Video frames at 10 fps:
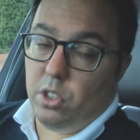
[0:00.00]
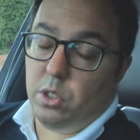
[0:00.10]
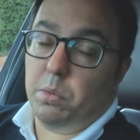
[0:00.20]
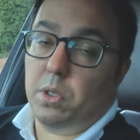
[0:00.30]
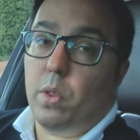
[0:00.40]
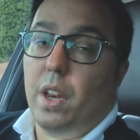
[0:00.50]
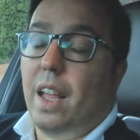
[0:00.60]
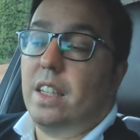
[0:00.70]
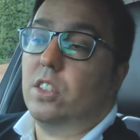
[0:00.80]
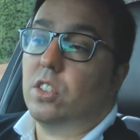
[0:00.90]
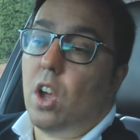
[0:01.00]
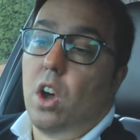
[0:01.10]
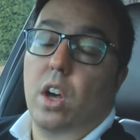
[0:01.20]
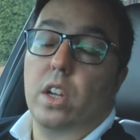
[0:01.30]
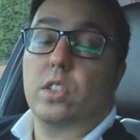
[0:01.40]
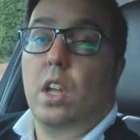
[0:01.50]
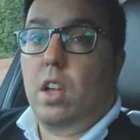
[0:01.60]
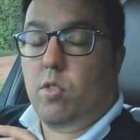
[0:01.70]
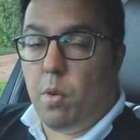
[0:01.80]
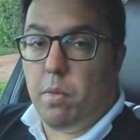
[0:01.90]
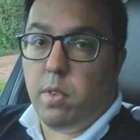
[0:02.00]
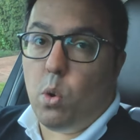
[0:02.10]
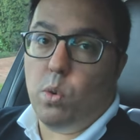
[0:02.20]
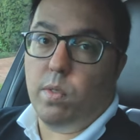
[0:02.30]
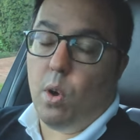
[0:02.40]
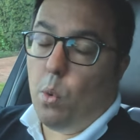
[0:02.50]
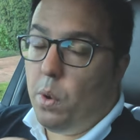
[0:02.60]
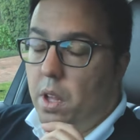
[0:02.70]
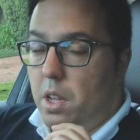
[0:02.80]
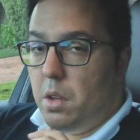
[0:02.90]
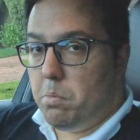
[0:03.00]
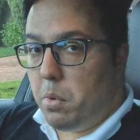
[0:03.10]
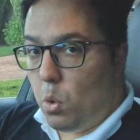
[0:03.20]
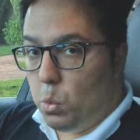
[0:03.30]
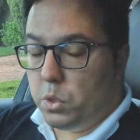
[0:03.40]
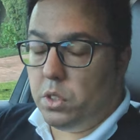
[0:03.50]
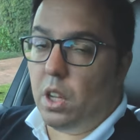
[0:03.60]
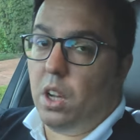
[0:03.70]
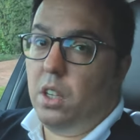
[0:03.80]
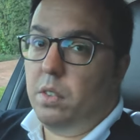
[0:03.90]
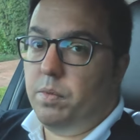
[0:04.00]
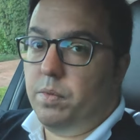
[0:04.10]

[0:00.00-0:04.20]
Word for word: system. So the latest cars from Volvo, Polestar,